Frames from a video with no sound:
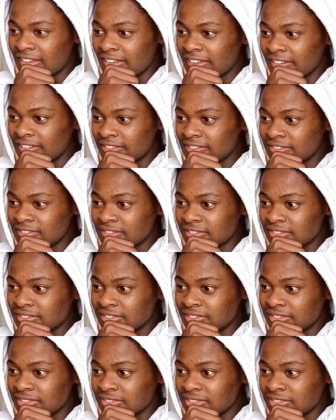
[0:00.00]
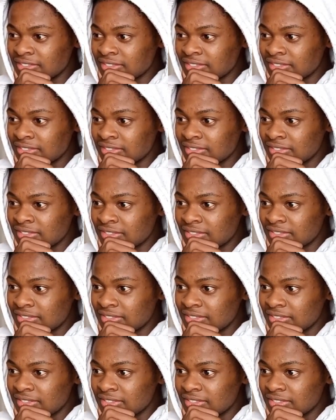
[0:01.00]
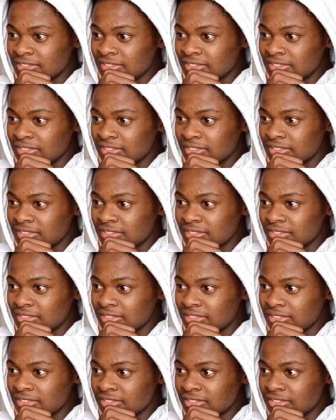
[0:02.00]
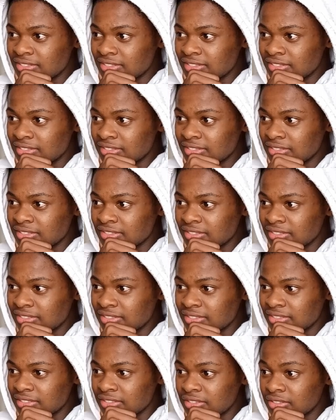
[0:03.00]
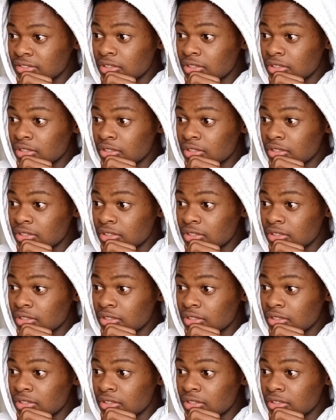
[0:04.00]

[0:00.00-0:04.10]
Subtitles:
No one is speaking in this clip.